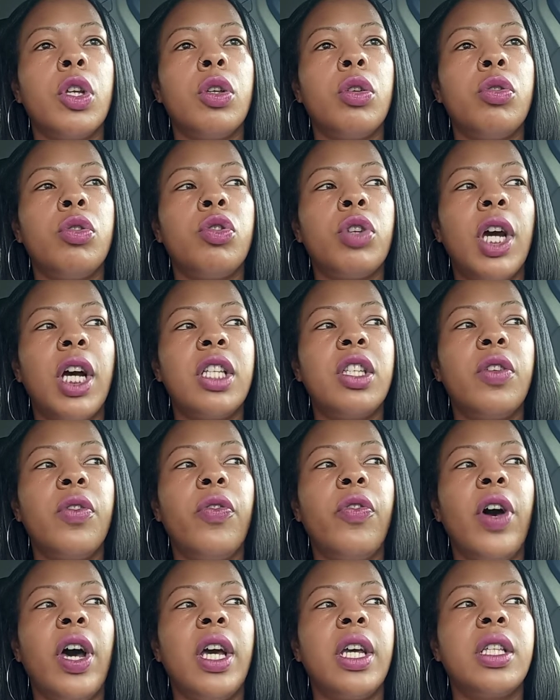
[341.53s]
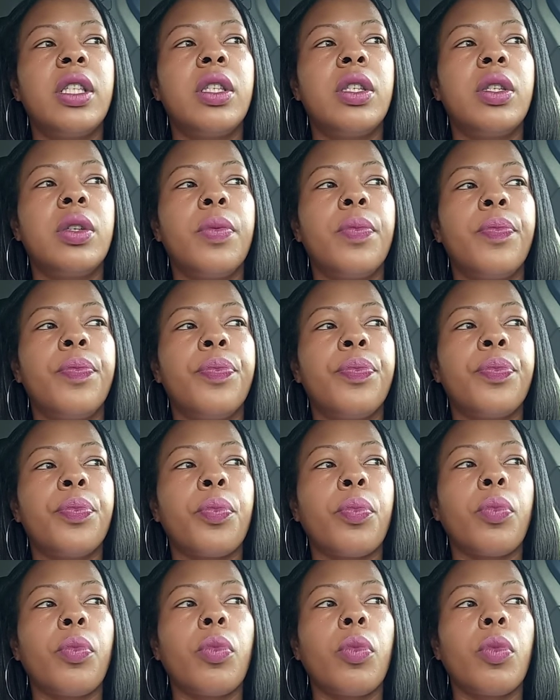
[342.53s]
you try to find
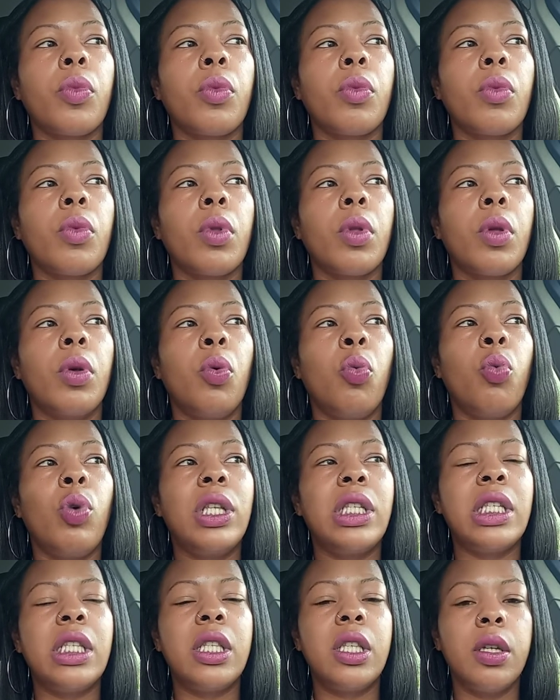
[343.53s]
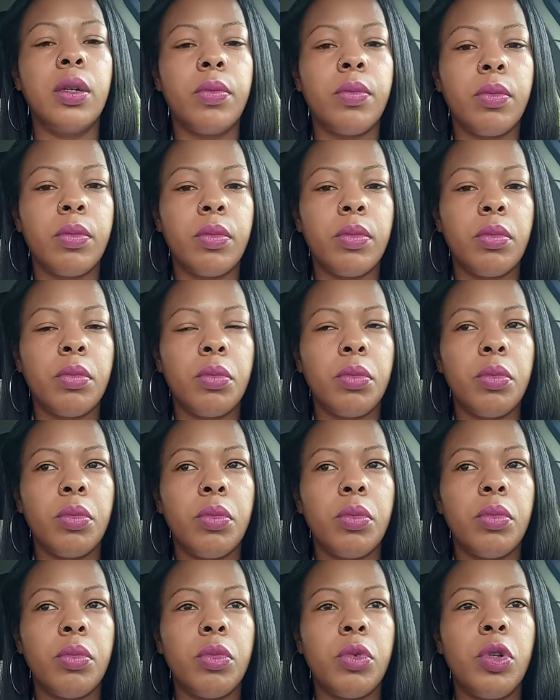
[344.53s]
wisdom,
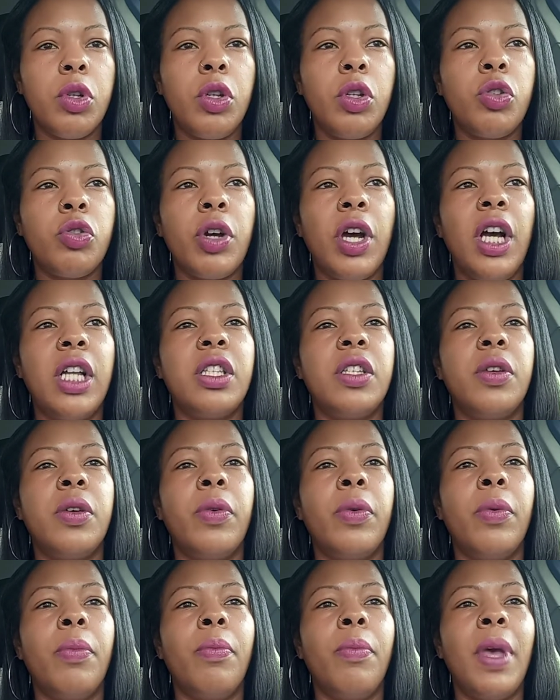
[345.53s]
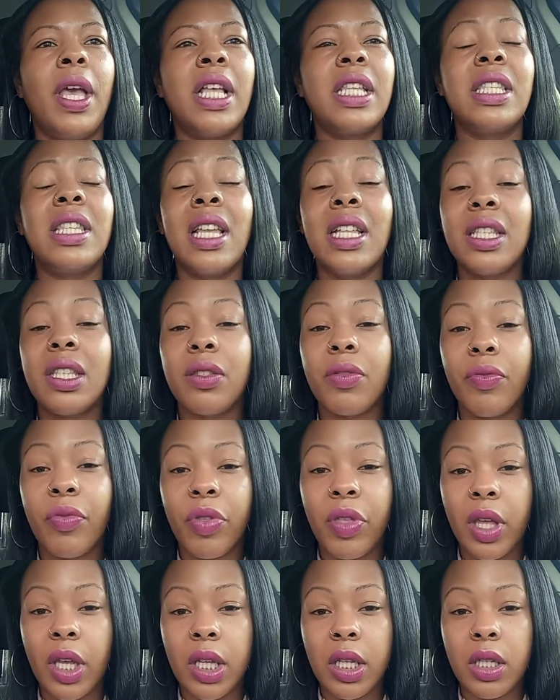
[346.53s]
you try to make sense of
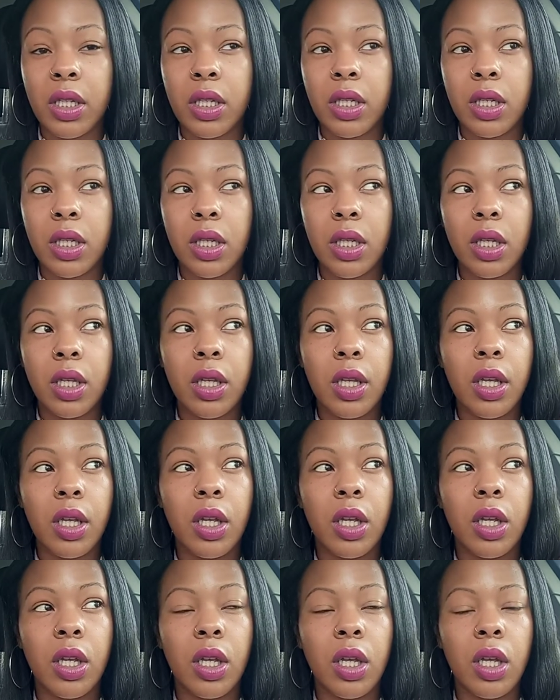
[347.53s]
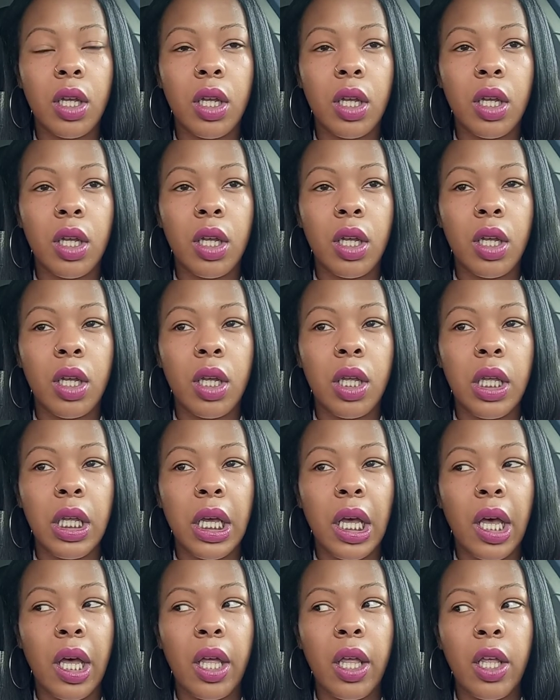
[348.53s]
things.
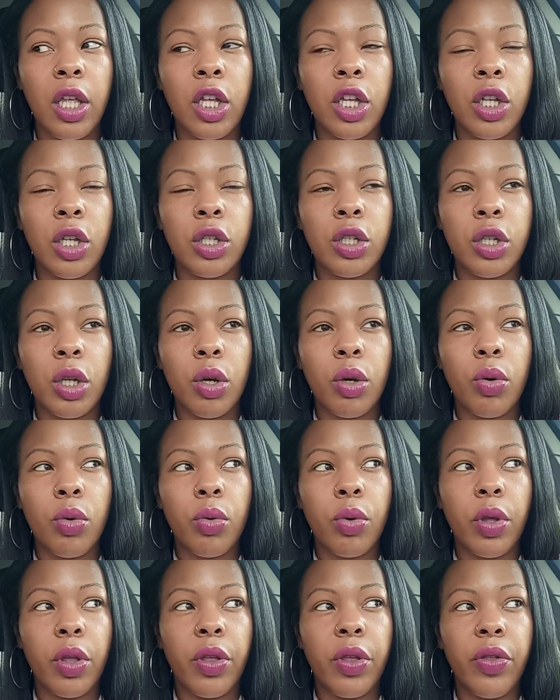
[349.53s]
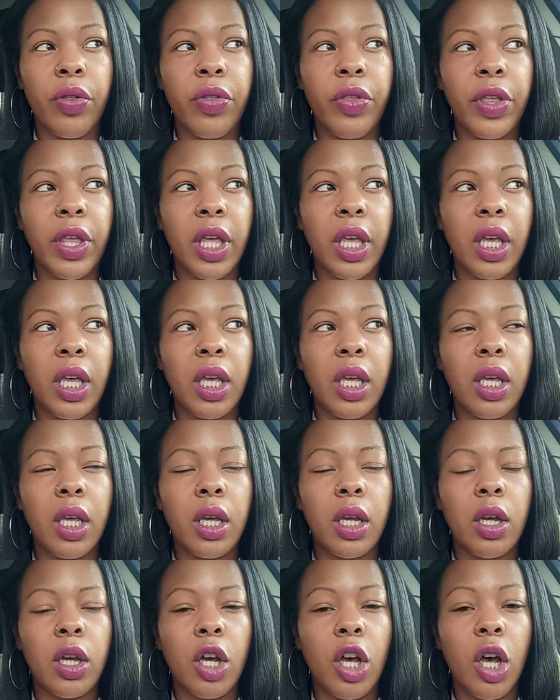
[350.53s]
Yeah, so the
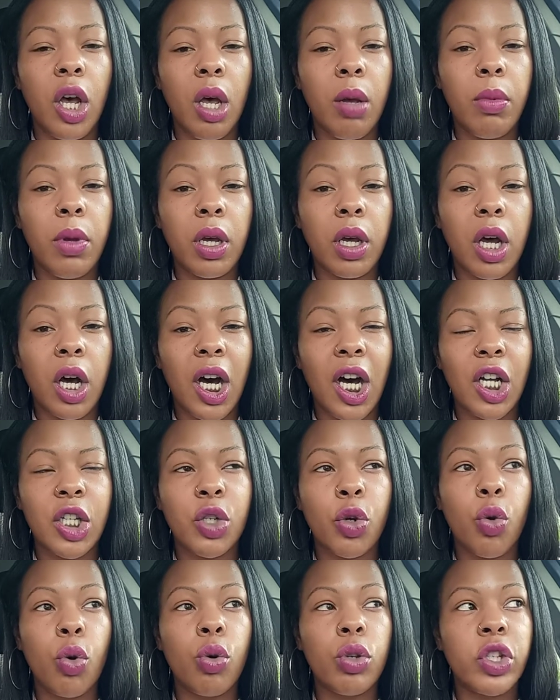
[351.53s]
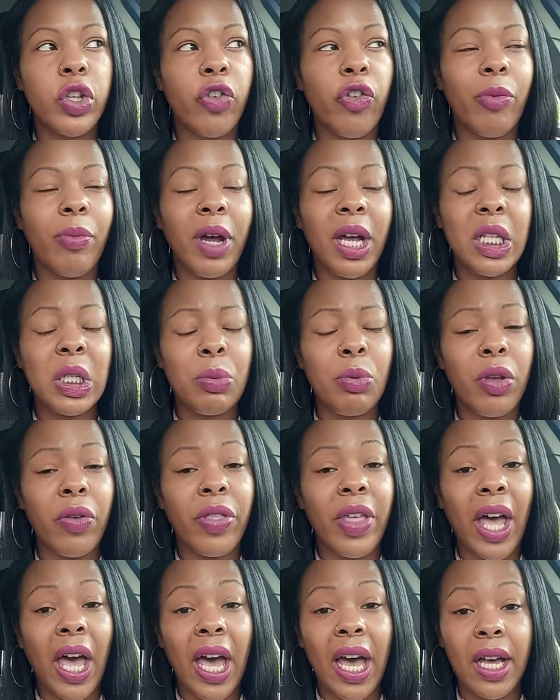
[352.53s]
hermit card also reminds me of
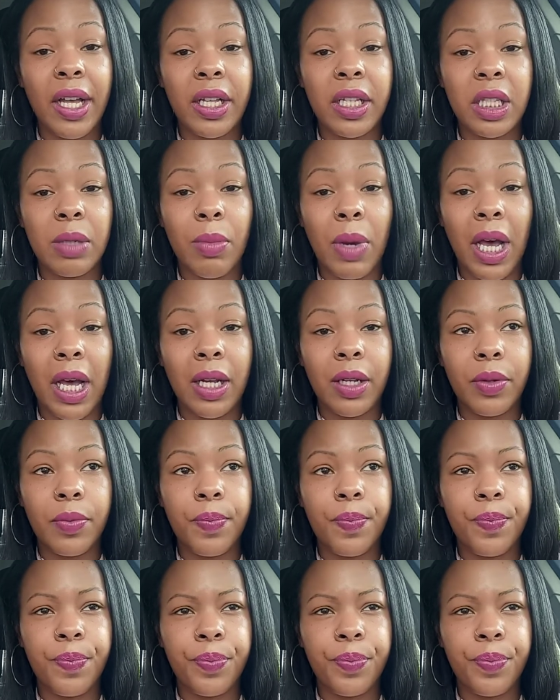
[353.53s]
the hanged man.